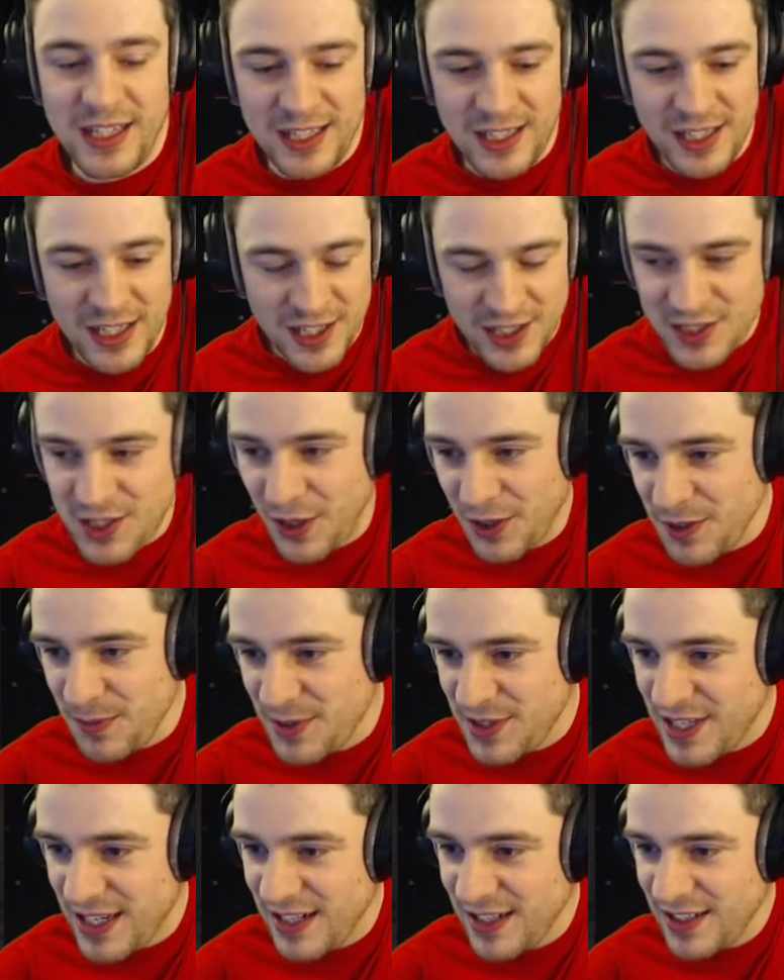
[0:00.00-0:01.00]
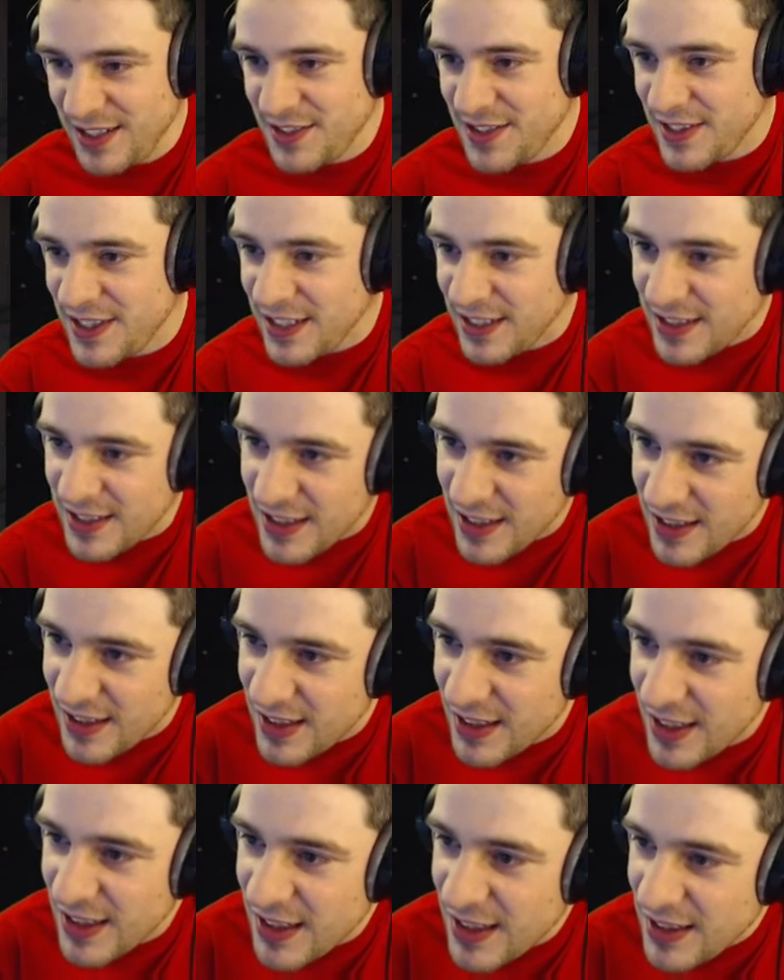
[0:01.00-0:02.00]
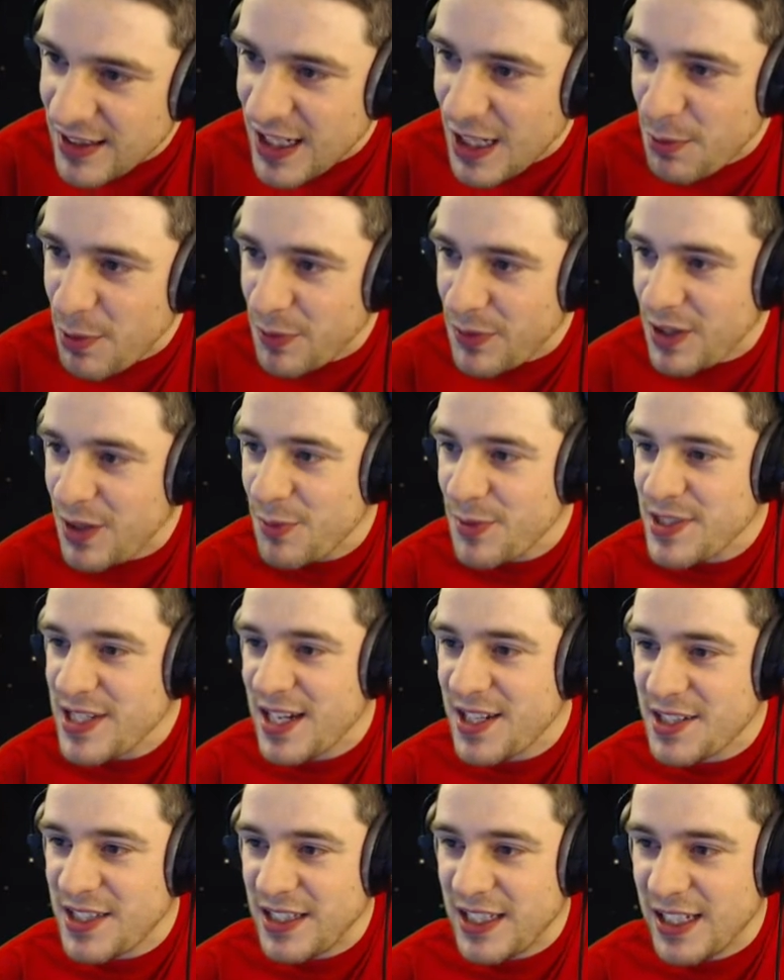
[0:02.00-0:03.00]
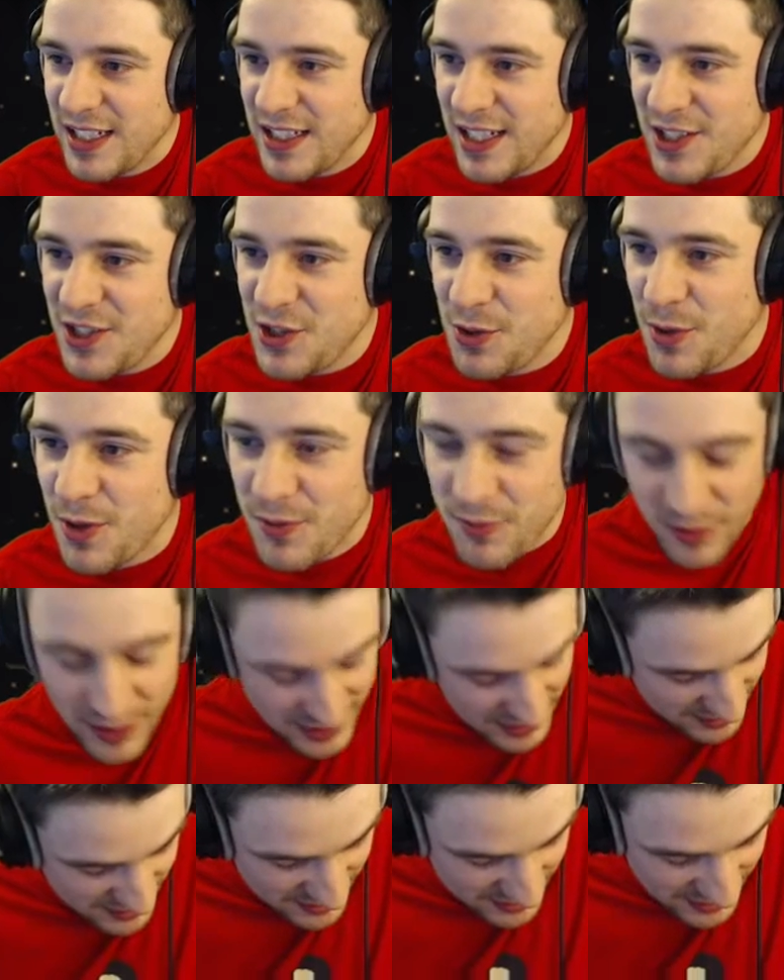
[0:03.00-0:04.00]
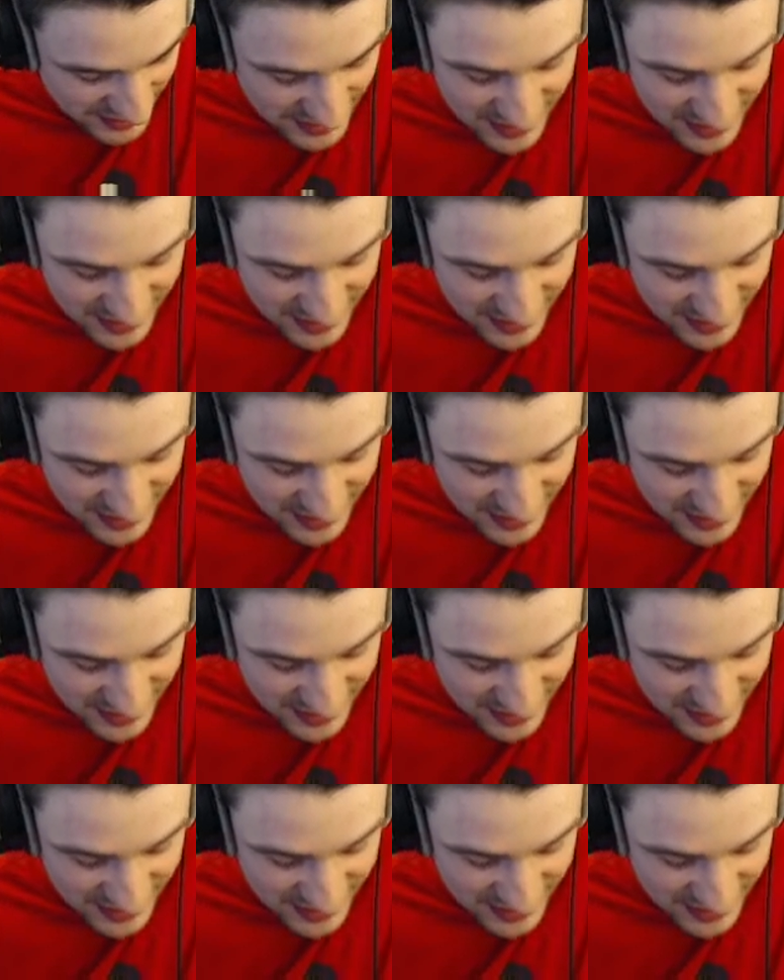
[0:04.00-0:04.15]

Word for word: types there, because I think Gaming with Ian was asking that. Yes, you are right.